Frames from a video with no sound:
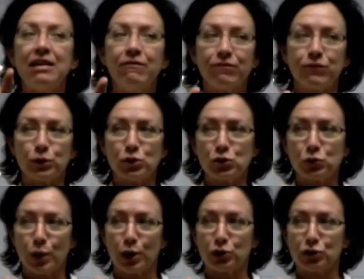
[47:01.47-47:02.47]

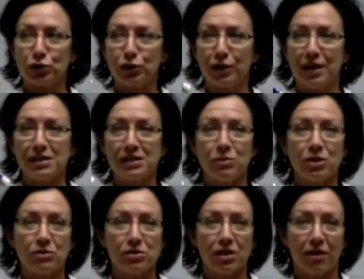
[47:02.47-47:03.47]
infrastructure and
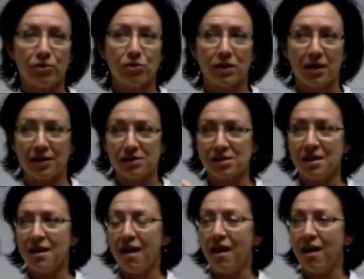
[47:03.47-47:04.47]
some of those other
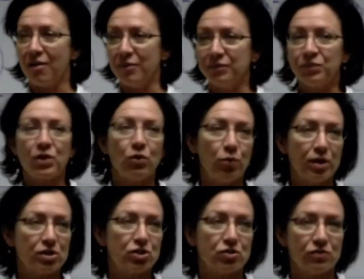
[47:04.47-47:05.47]
things,
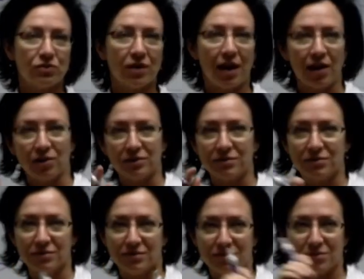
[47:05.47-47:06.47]
which
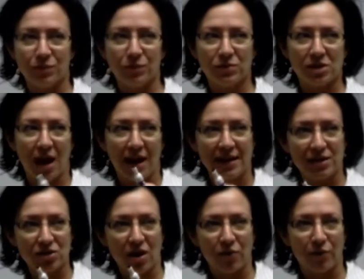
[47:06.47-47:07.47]
I'll tie
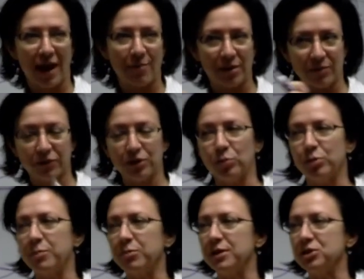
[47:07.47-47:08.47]
into our wrap up for
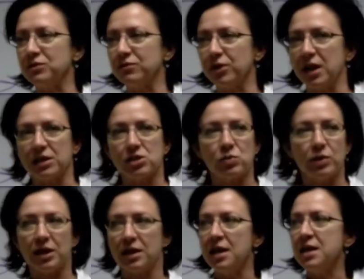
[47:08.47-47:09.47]
your preparation for
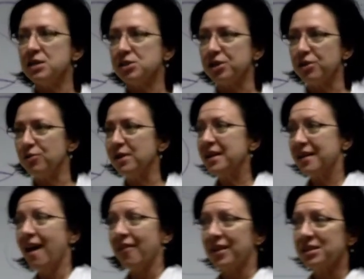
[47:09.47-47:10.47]
next week. So
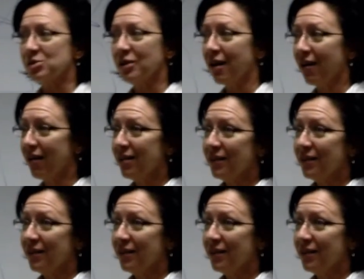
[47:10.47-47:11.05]
yeah, that's